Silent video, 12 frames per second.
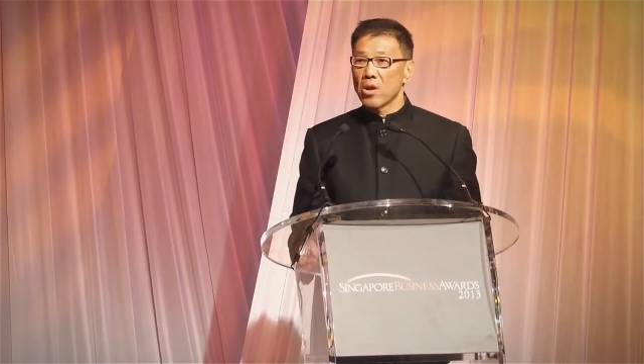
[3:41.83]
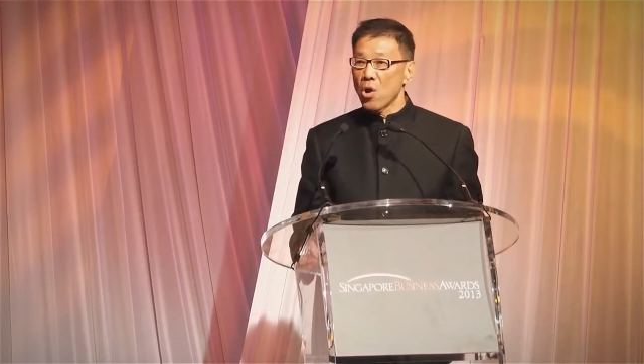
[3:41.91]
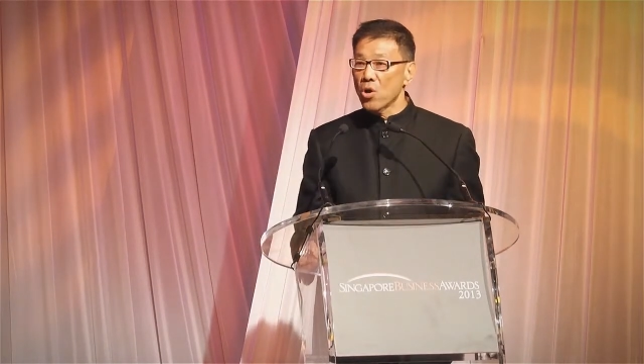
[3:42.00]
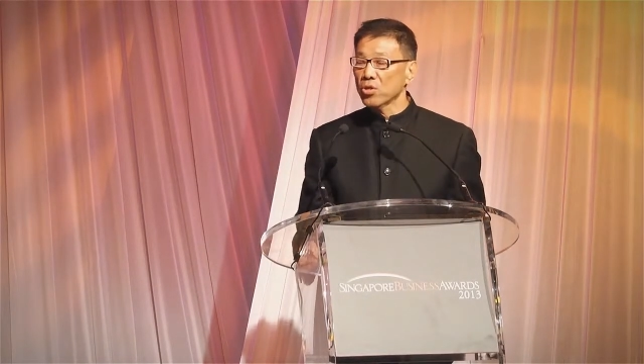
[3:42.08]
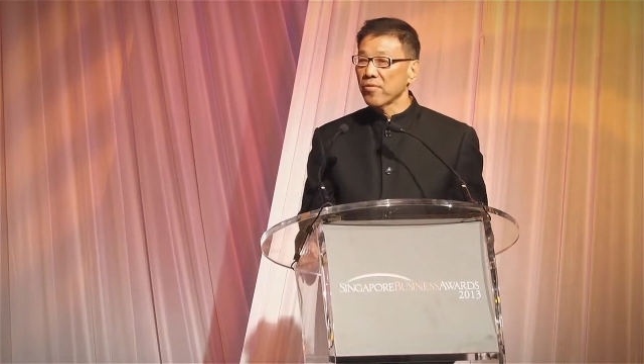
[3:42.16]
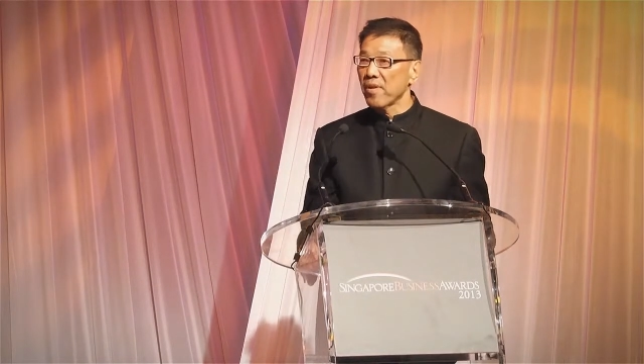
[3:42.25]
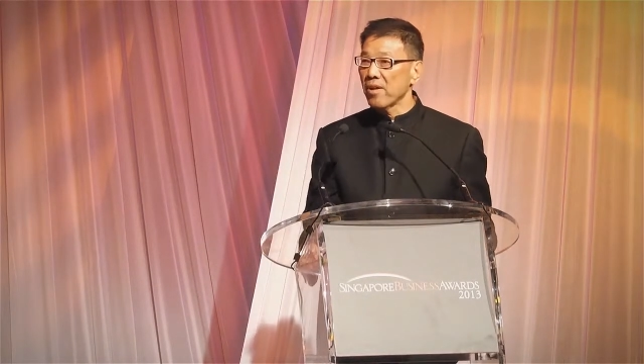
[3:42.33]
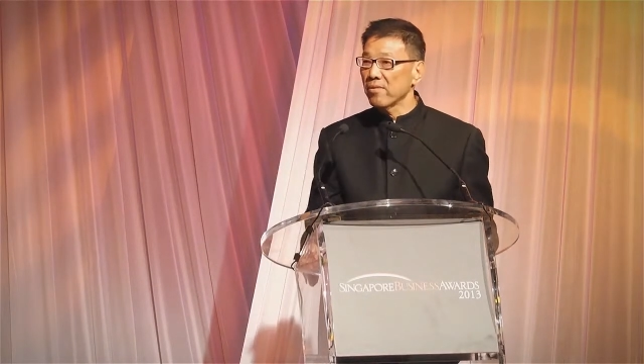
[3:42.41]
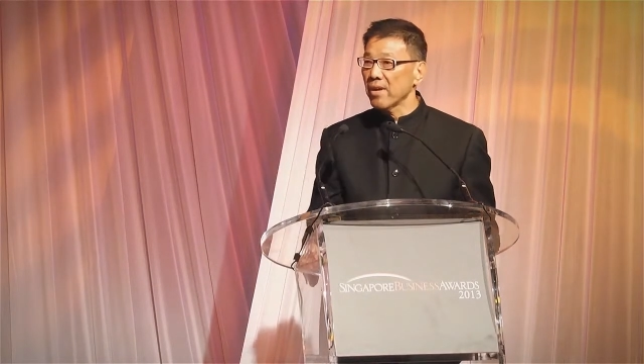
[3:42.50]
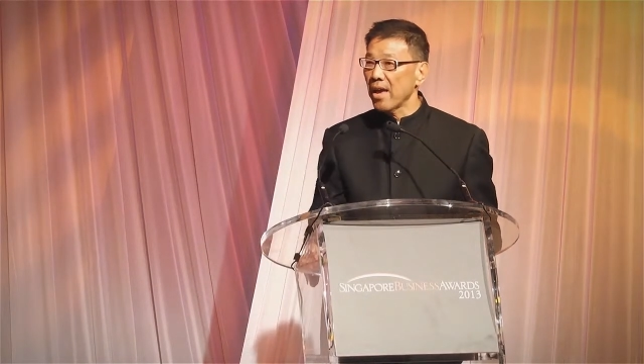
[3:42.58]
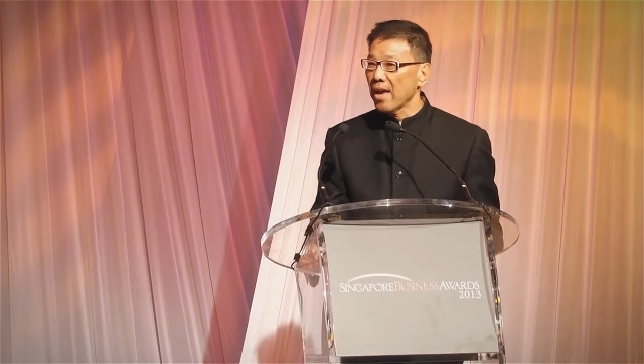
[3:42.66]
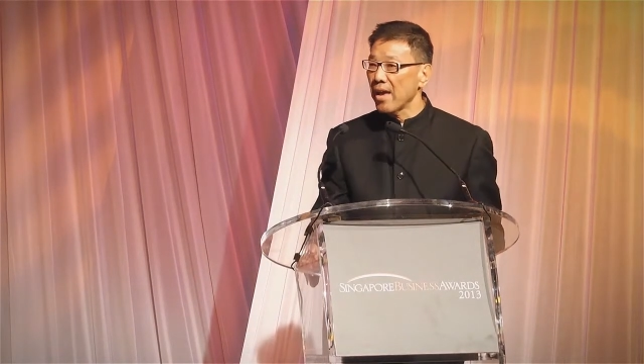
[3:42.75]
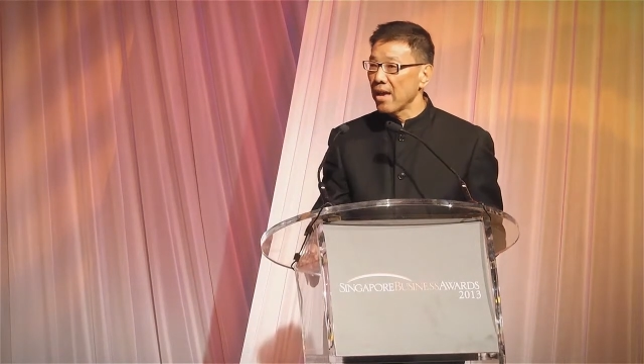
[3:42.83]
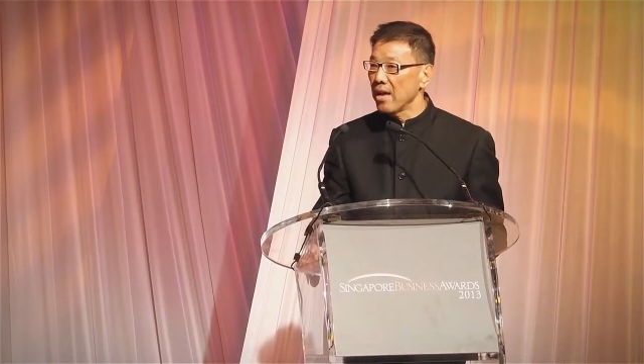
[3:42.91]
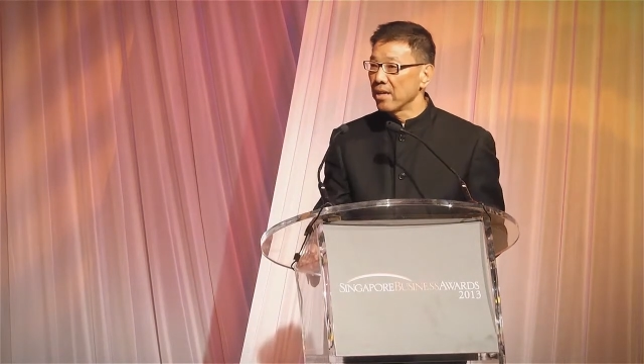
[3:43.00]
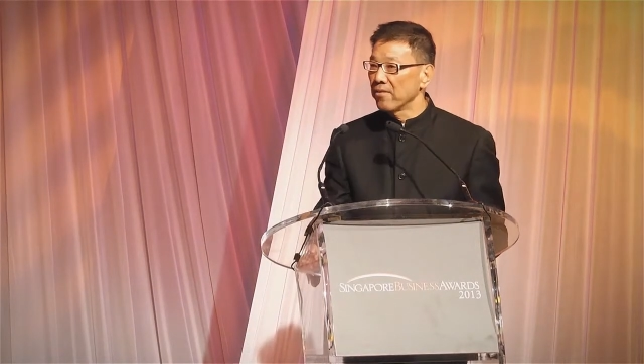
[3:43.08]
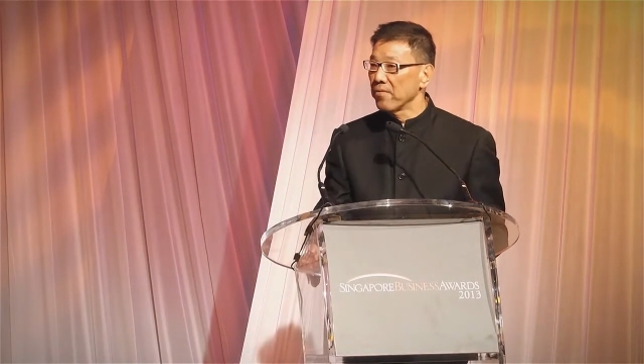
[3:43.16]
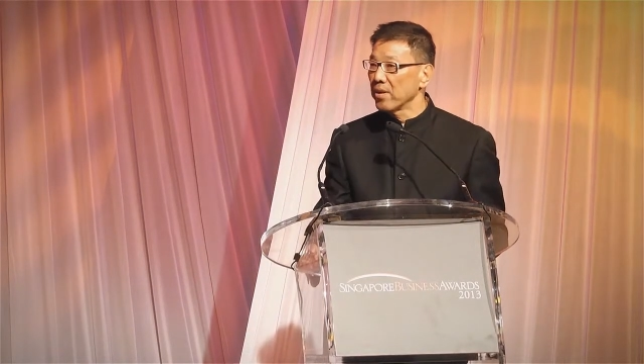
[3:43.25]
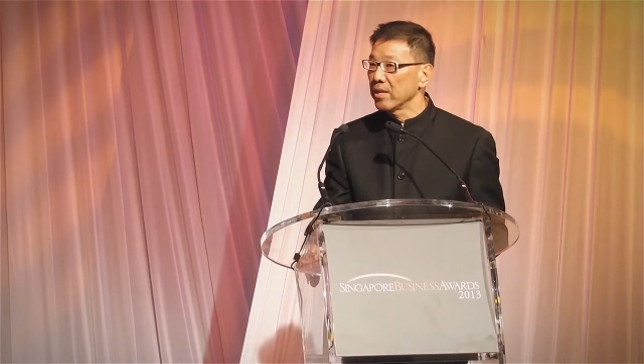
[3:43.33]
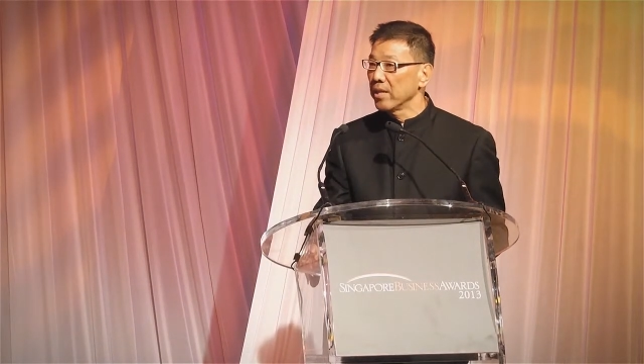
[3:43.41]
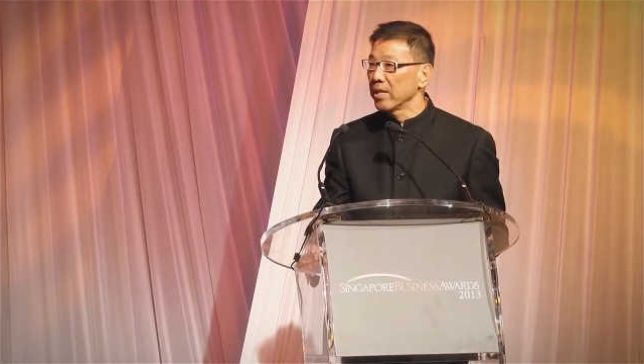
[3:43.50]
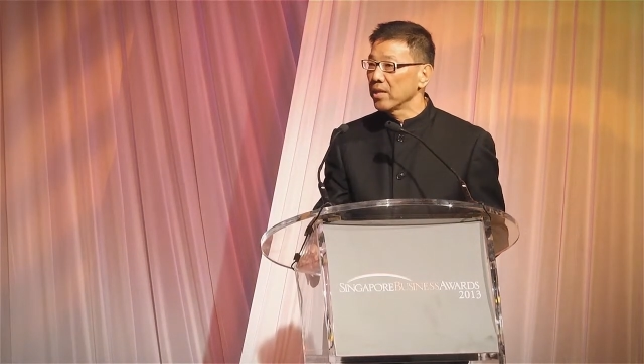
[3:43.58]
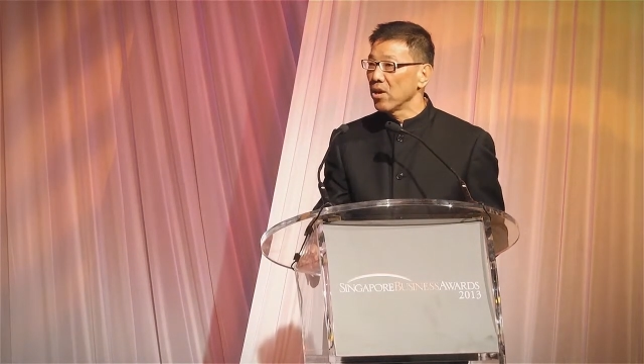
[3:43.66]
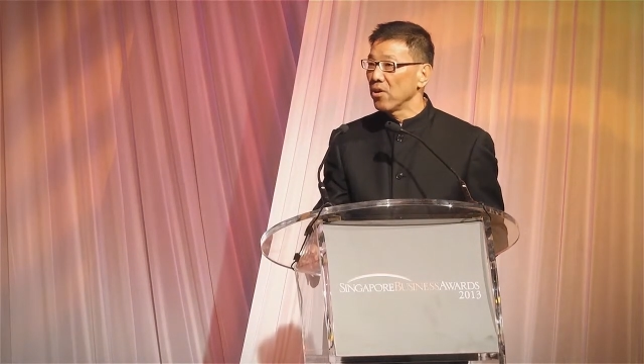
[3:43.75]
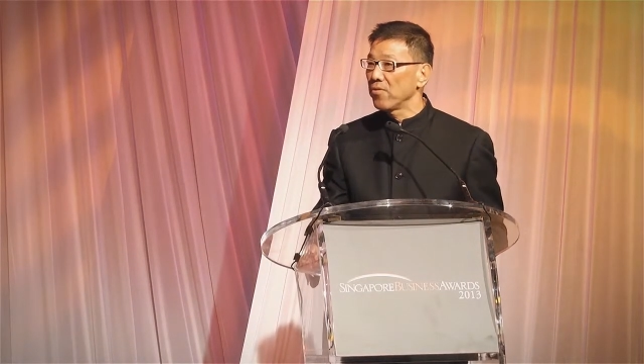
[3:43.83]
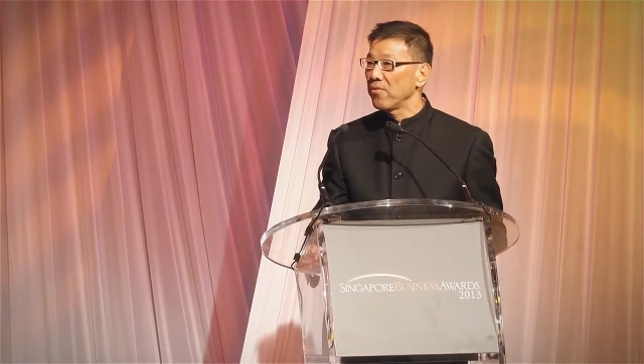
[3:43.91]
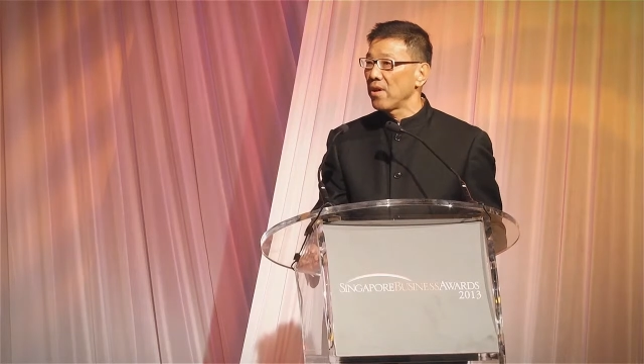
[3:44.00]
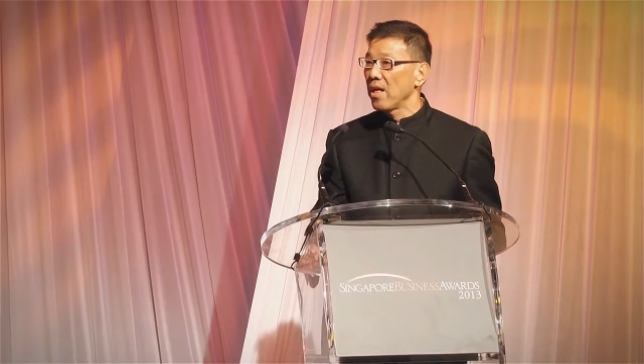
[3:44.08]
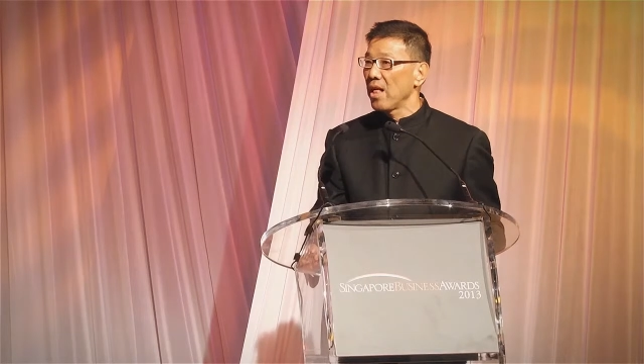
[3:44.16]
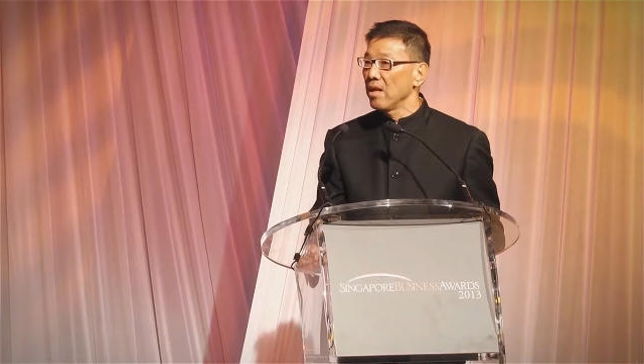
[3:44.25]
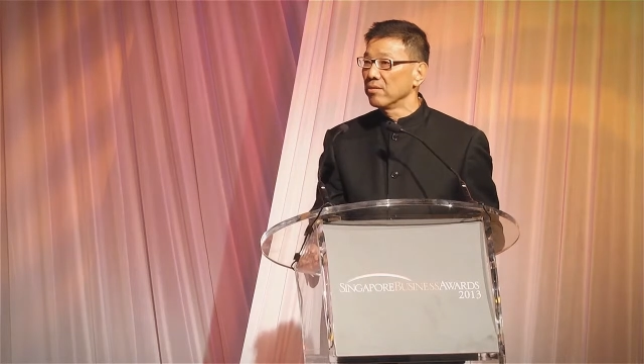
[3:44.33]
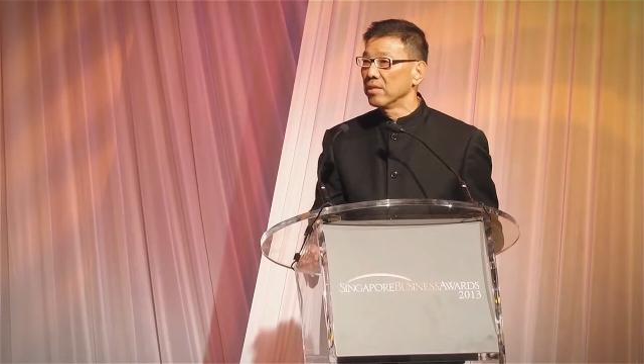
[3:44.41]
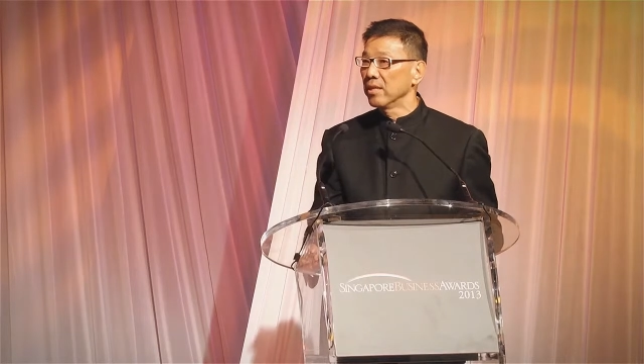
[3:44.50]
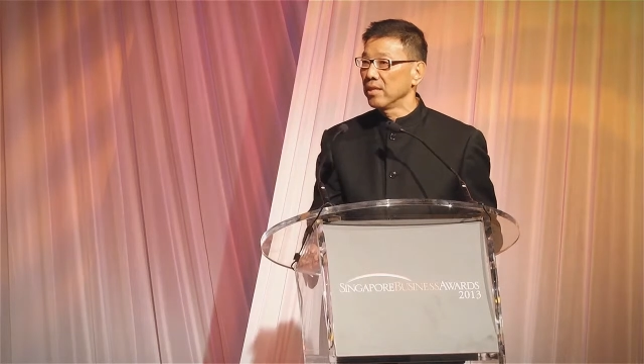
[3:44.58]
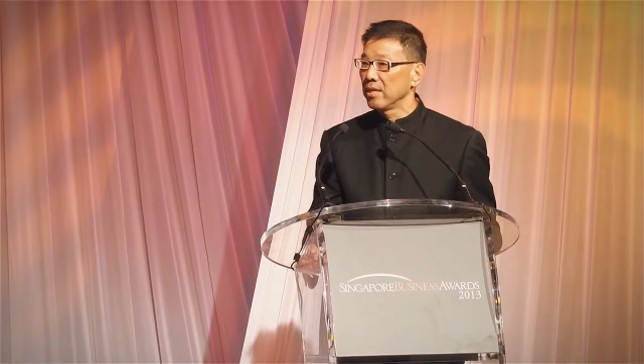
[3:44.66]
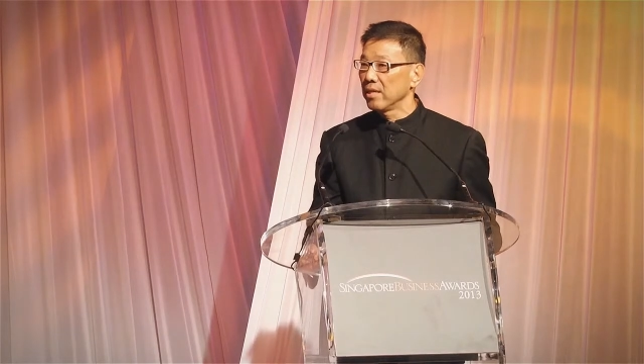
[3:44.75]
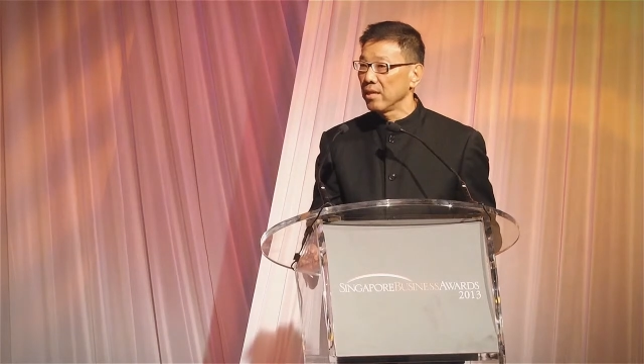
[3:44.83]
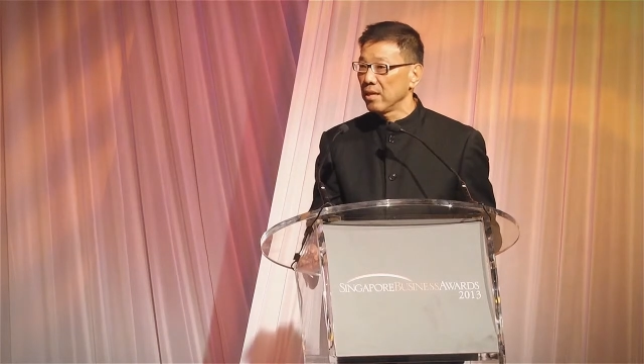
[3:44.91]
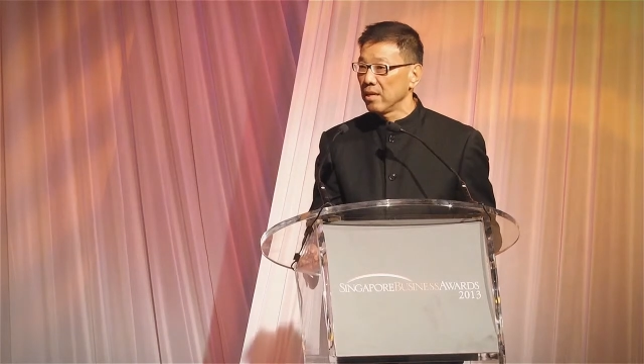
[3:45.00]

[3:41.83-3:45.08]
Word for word: cost of healthcare, and the funding of elderly